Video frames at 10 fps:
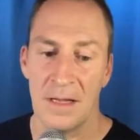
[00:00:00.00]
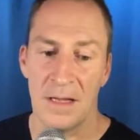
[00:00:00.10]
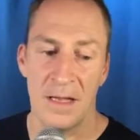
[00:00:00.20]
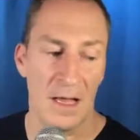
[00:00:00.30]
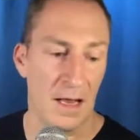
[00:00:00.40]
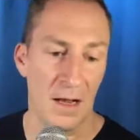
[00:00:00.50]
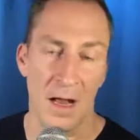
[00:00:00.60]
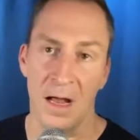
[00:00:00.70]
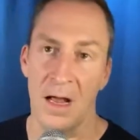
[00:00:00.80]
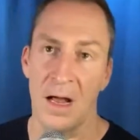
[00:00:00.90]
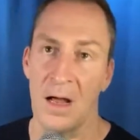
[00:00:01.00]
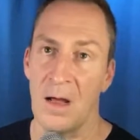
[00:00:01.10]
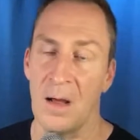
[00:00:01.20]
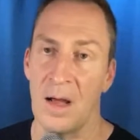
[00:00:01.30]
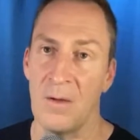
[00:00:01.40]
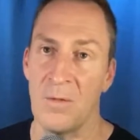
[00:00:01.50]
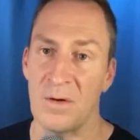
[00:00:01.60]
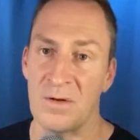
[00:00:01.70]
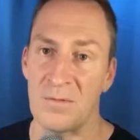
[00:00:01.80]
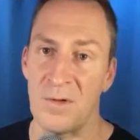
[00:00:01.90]
and I
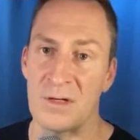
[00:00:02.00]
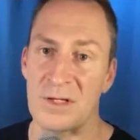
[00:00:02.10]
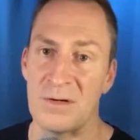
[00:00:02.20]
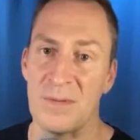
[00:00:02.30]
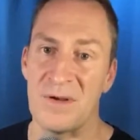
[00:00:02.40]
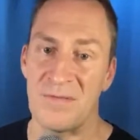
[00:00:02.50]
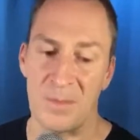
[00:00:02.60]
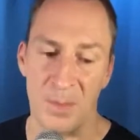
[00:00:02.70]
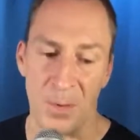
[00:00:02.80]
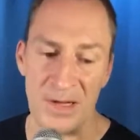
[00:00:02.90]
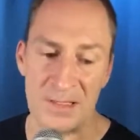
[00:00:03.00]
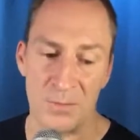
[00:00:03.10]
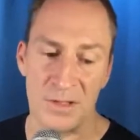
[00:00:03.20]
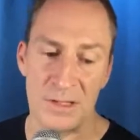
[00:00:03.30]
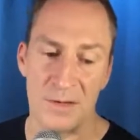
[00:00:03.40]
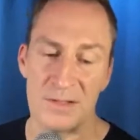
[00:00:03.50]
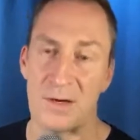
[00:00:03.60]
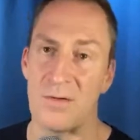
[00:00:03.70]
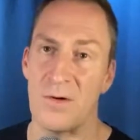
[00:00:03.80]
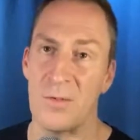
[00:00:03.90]
wanted to run screaming from the place. Once I was a
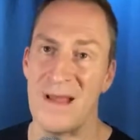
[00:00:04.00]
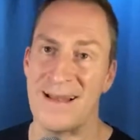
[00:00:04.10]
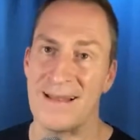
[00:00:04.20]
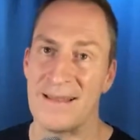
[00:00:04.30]
grown man.